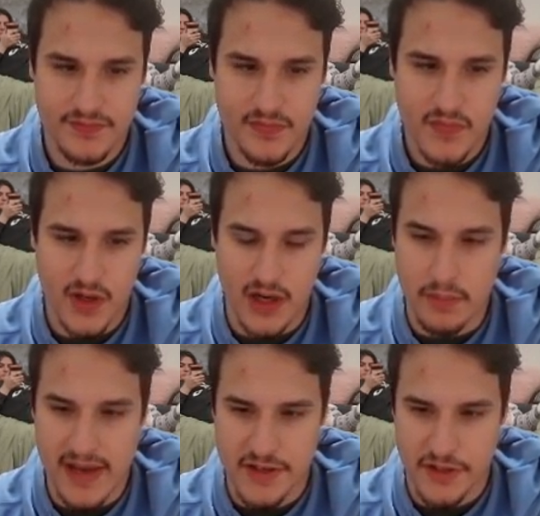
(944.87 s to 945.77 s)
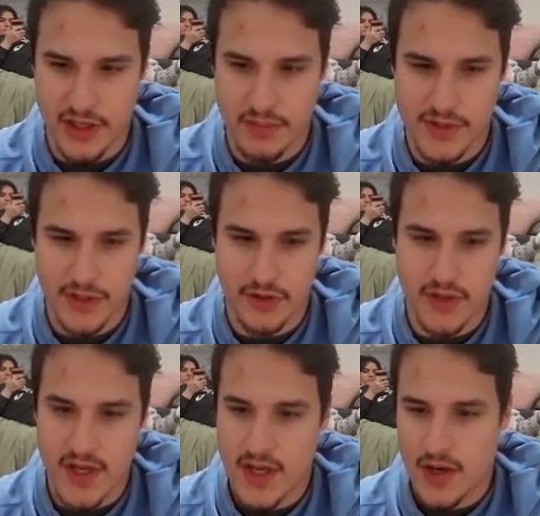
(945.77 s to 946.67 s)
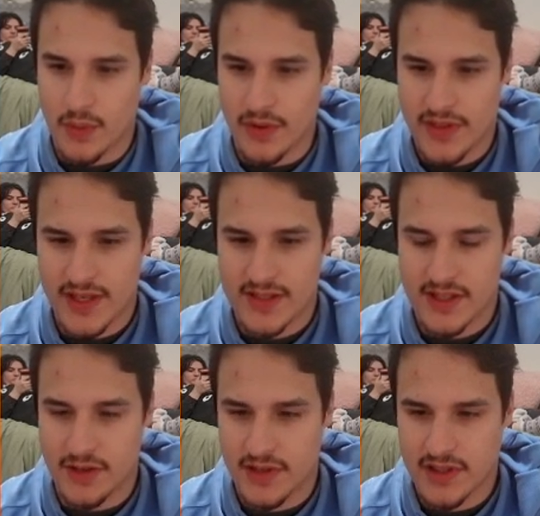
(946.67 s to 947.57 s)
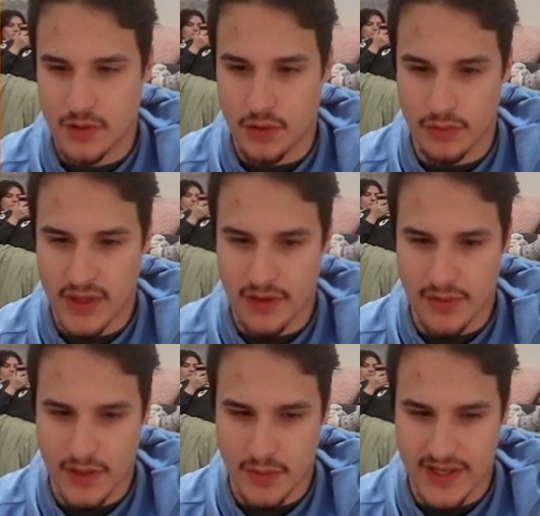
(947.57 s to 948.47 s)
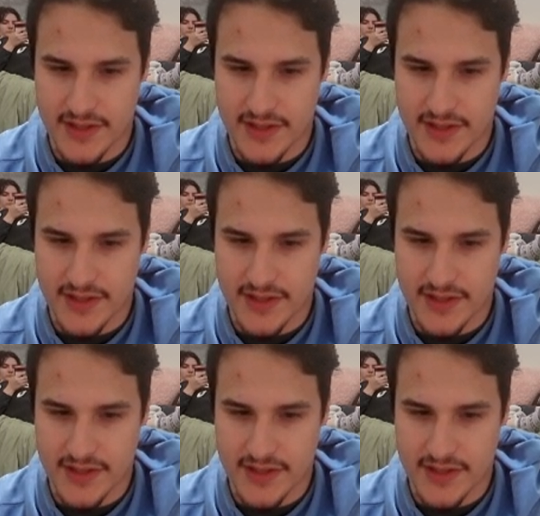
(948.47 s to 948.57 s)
Alright, Magikarp. So one thing is that you don't get the old rod right away,